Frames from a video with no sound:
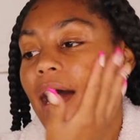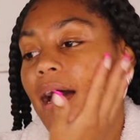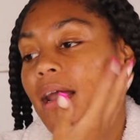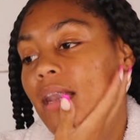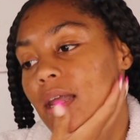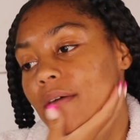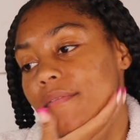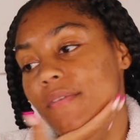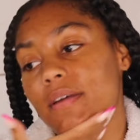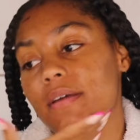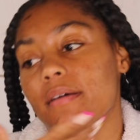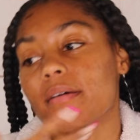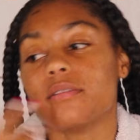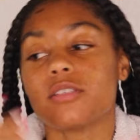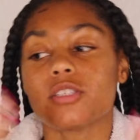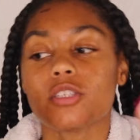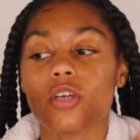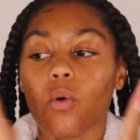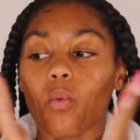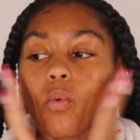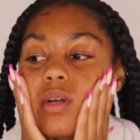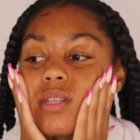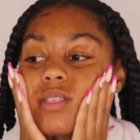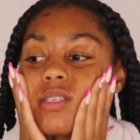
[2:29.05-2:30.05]
I love it.
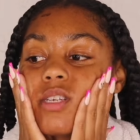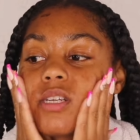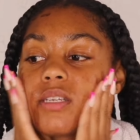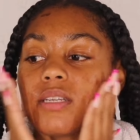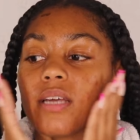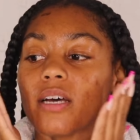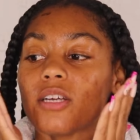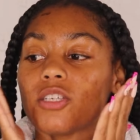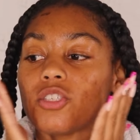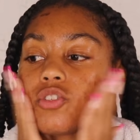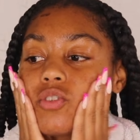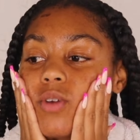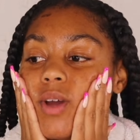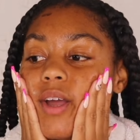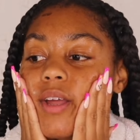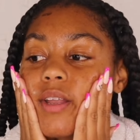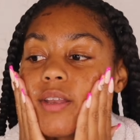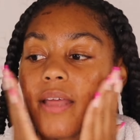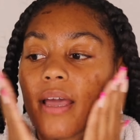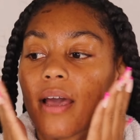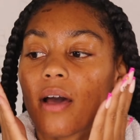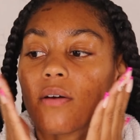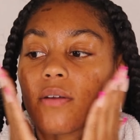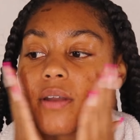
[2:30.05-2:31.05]
So once it does dry
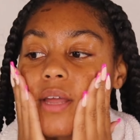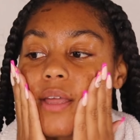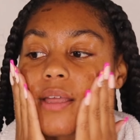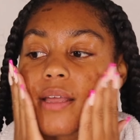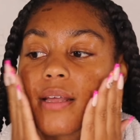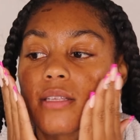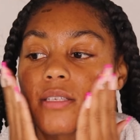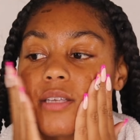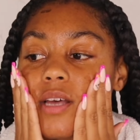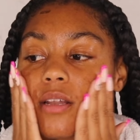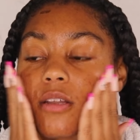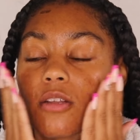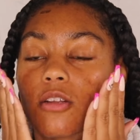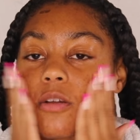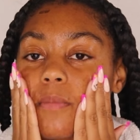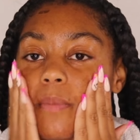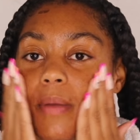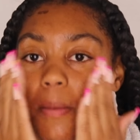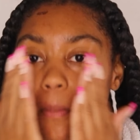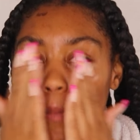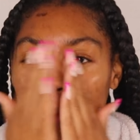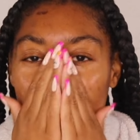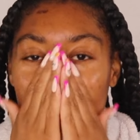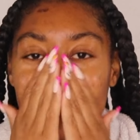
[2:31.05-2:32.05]
down, it gets a little
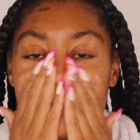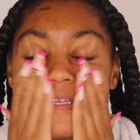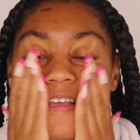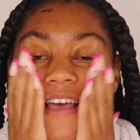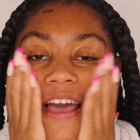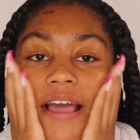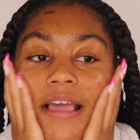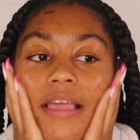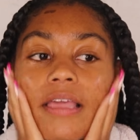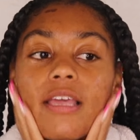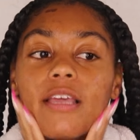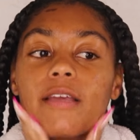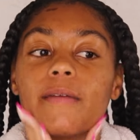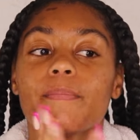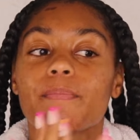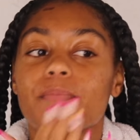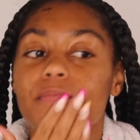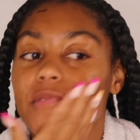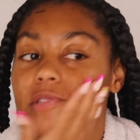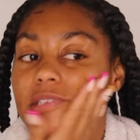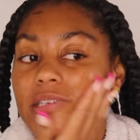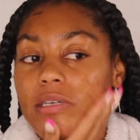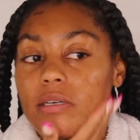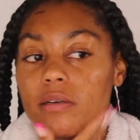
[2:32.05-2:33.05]
bit more tacky.